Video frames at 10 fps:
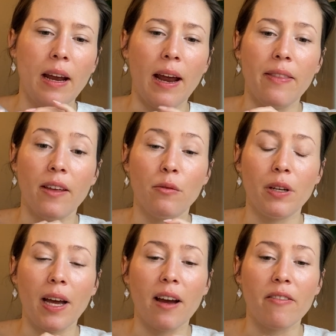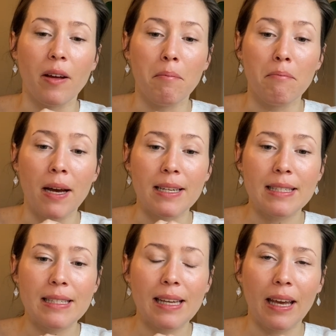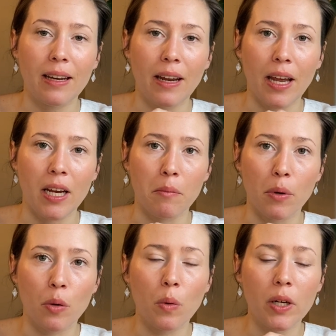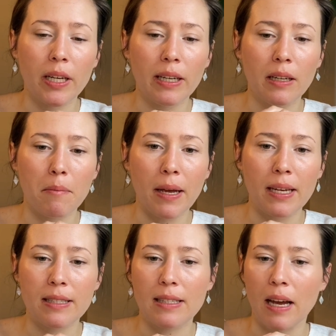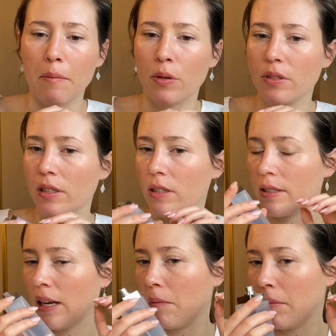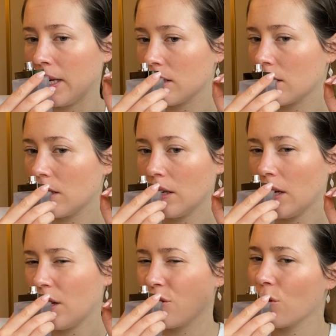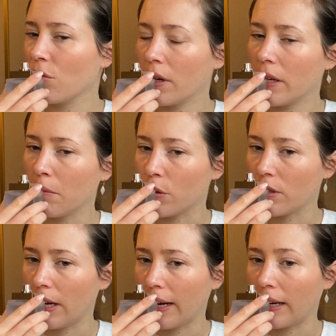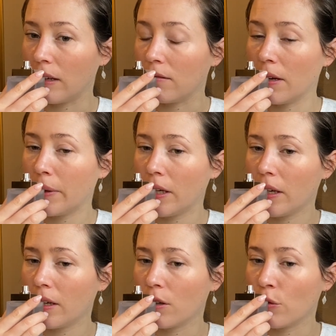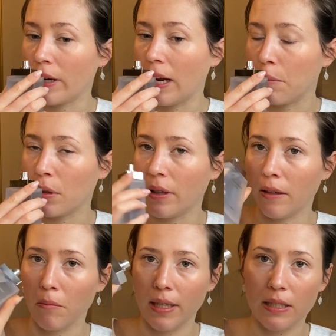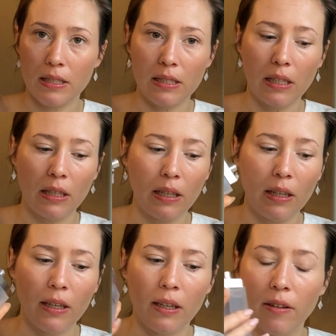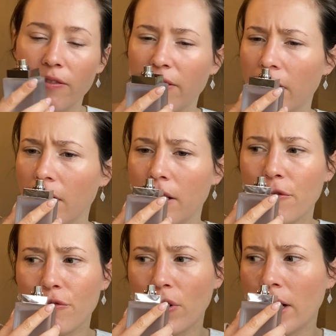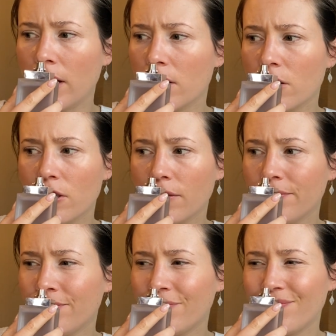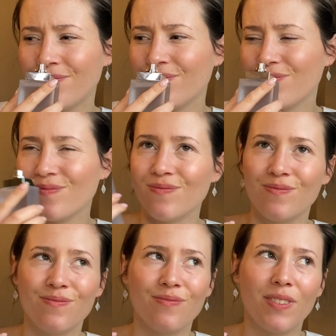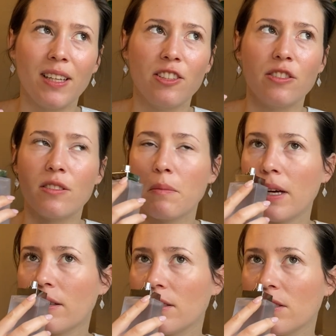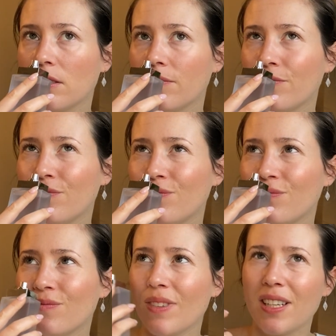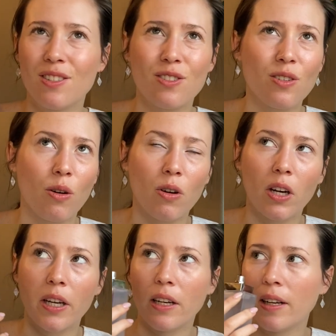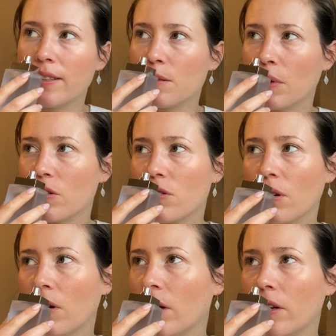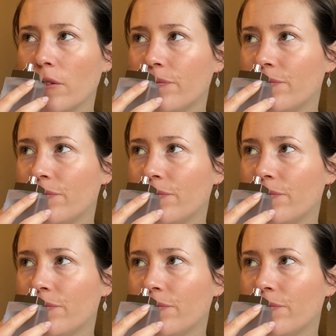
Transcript: And then we have musk and amberwood in the base. I mostly just get musk. So really mostly I get lemon, green apple, and musk. Very fresh. It just smells, it's so good. It smells so good.